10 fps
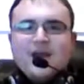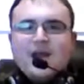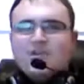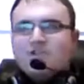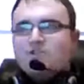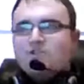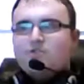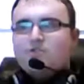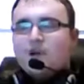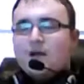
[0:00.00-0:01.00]
HQ
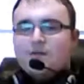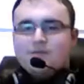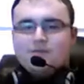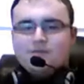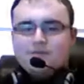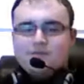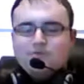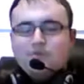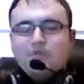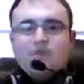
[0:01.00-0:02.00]
and
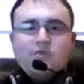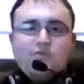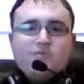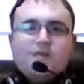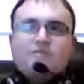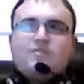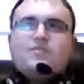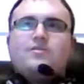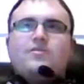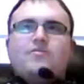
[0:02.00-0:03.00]
2 other
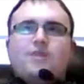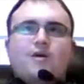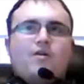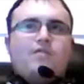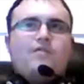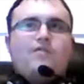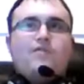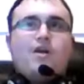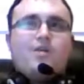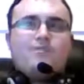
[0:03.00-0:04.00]
units of
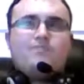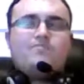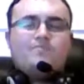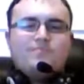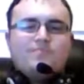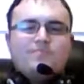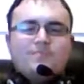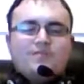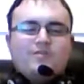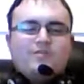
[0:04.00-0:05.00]
the armies,
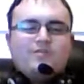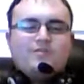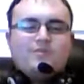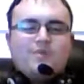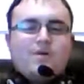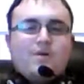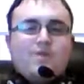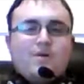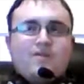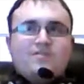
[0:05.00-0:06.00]
as
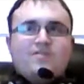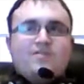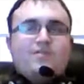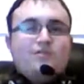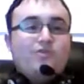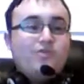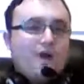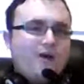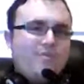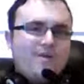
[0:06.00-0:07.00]
well as the
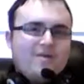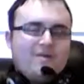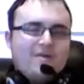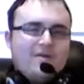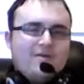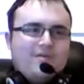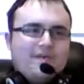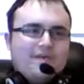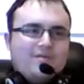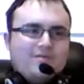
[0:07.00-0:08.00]
new army
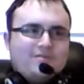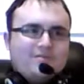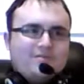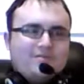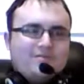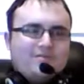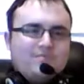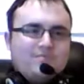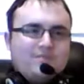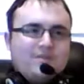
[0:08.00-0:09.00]
that's
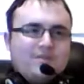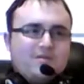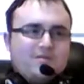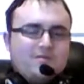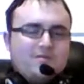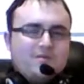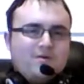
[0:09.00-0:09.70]
then